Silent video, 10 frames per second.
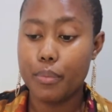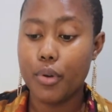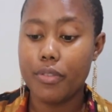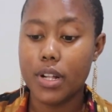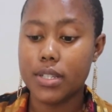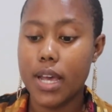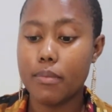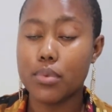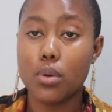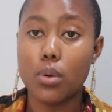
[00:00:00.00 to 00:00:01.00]
profile
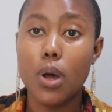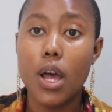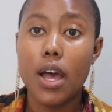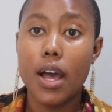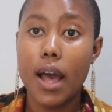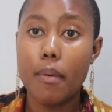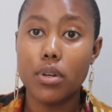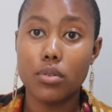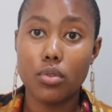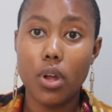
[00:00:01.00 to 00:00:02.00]
type. So
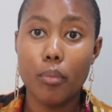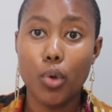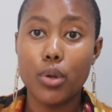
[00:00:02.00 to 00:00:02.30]
I'm